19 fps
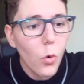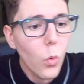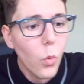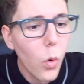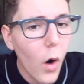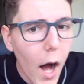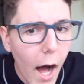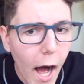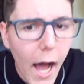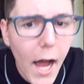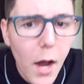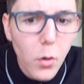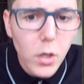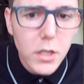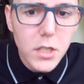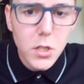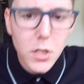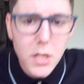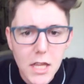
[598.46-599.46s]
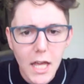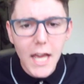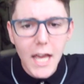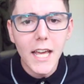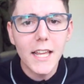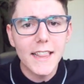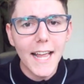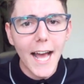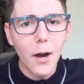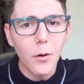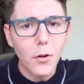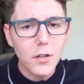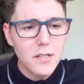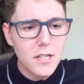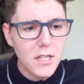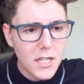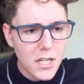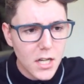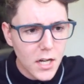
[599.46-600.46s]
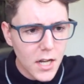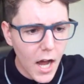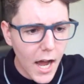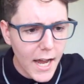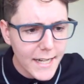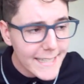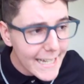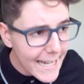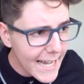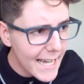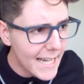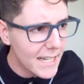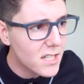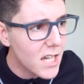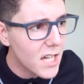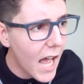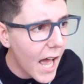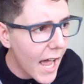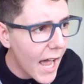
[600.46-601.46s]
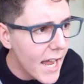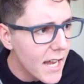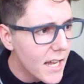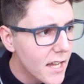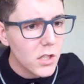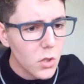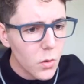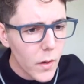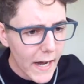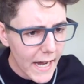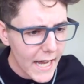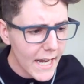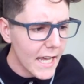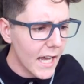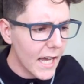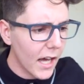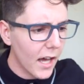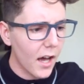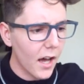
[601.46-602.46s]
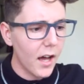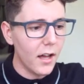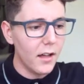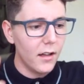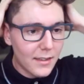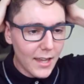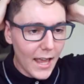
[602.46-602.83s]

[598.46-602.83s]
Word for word: Why would you think that was a good idea, Chai? You idiot!